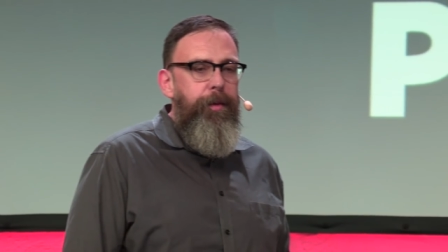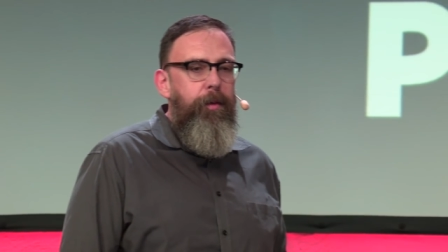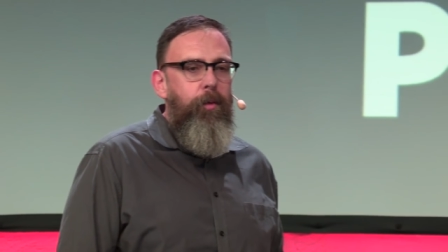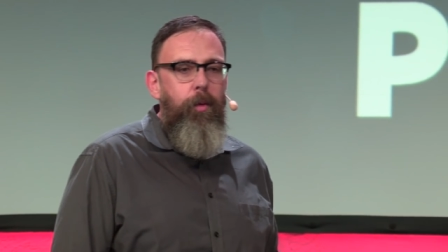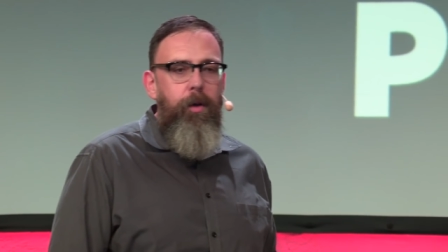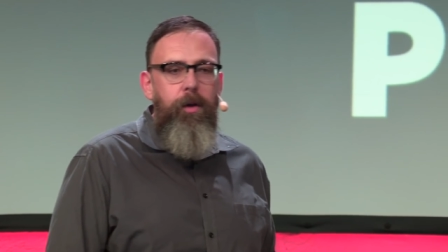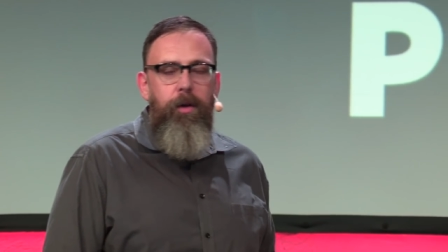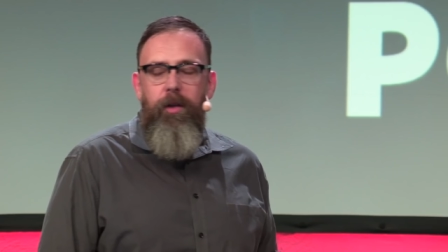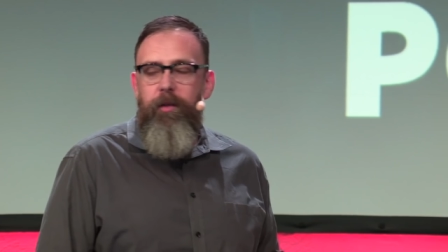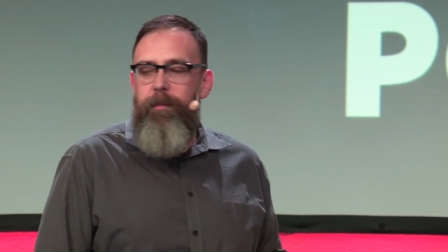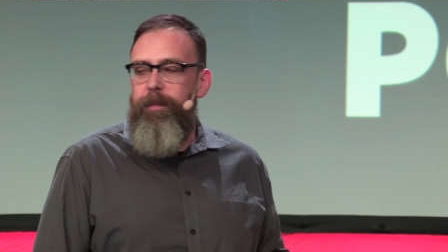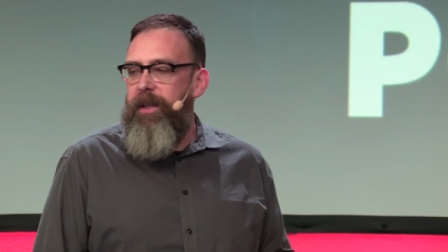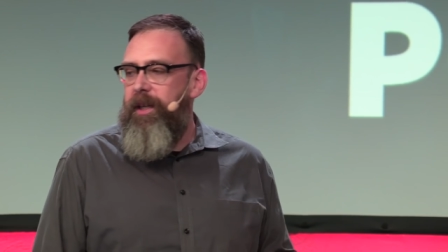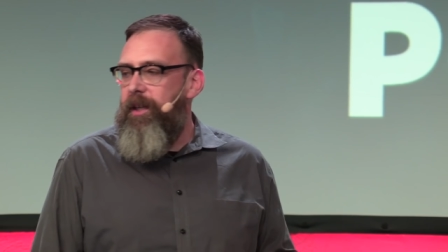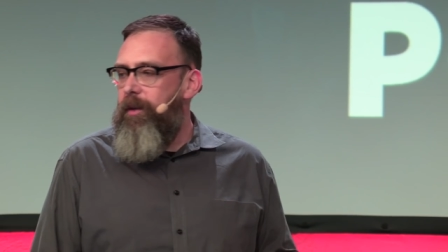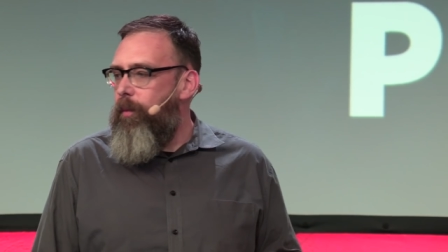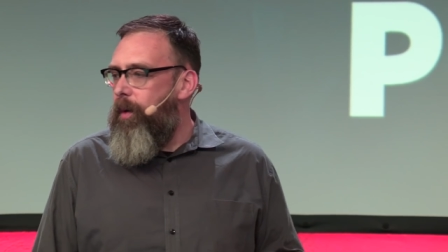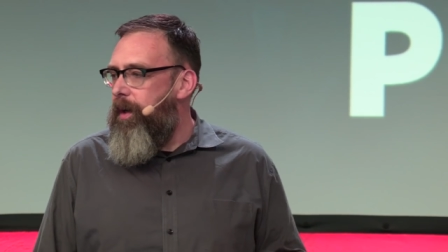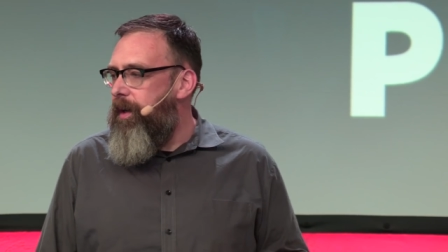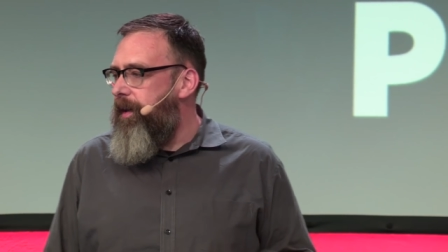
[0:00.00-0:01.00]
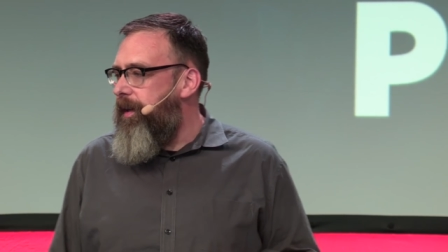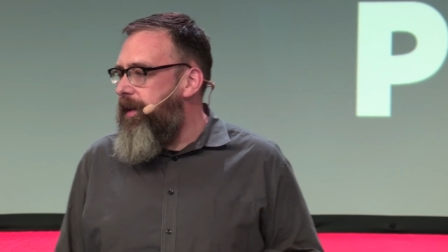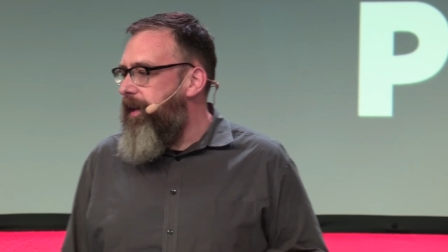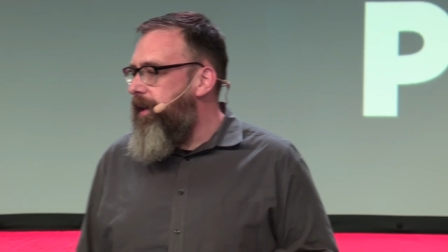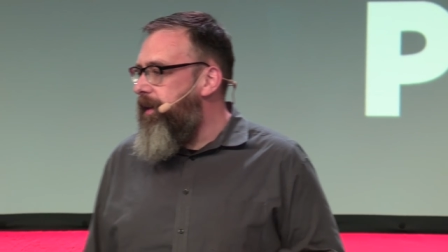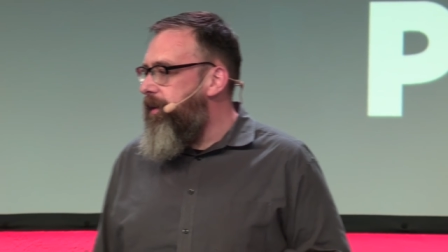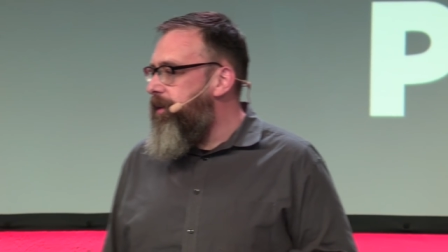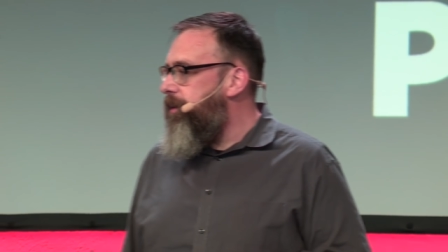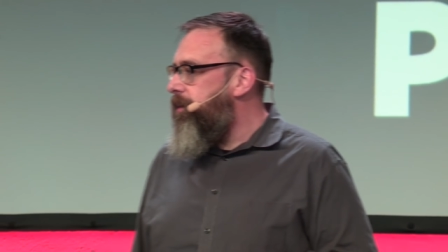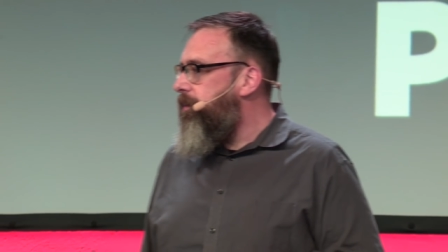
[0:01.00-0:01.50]
the world being what it
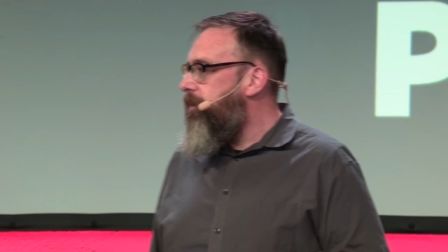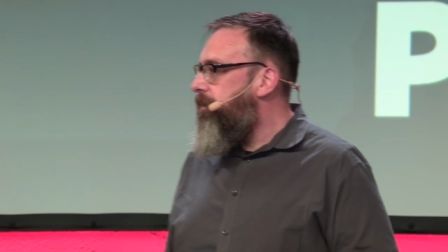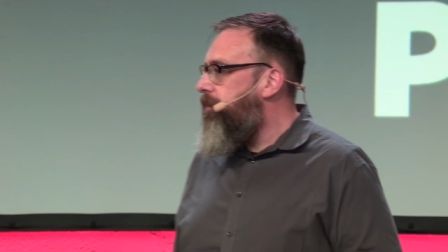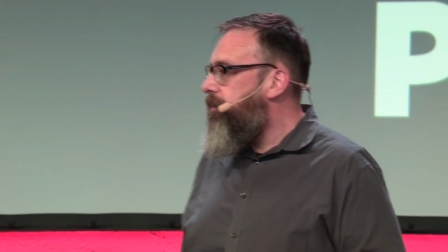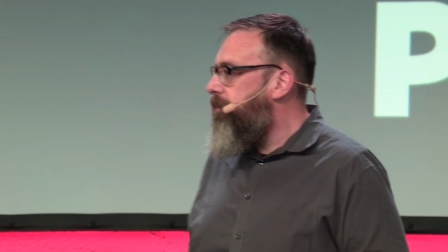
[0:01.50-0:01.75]
is,